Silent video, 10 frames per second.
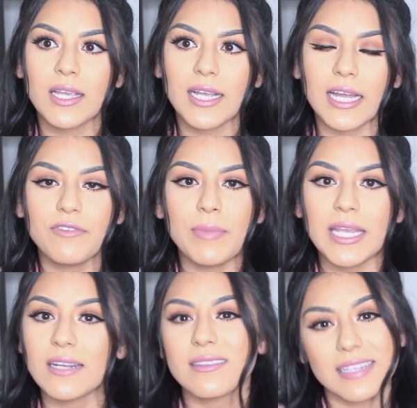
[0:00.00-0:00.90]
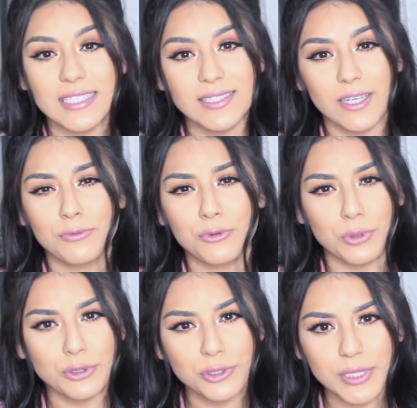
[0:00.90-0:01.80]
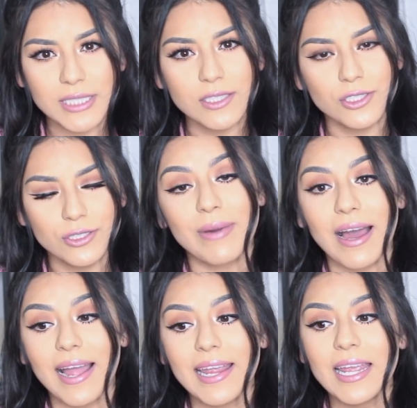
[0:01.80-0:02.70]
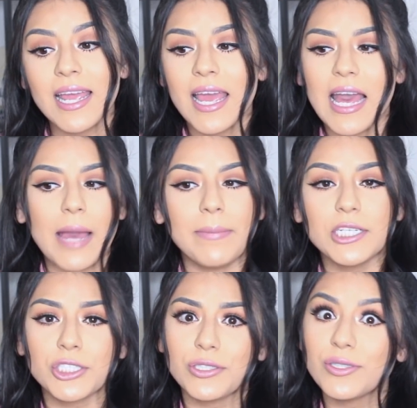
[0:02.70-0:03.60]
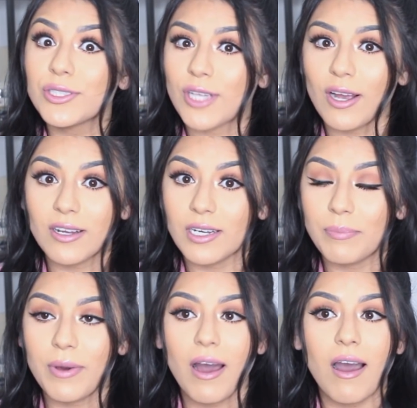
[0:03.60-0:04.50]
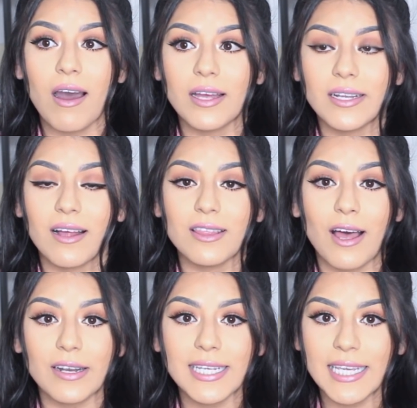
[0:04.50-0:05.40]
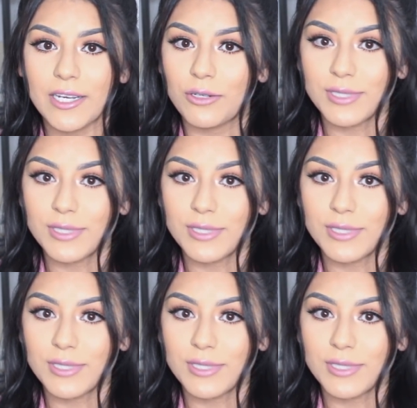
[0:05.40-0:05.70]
kind of making a list of groceries to buy and make sure you stock up on a lot of keto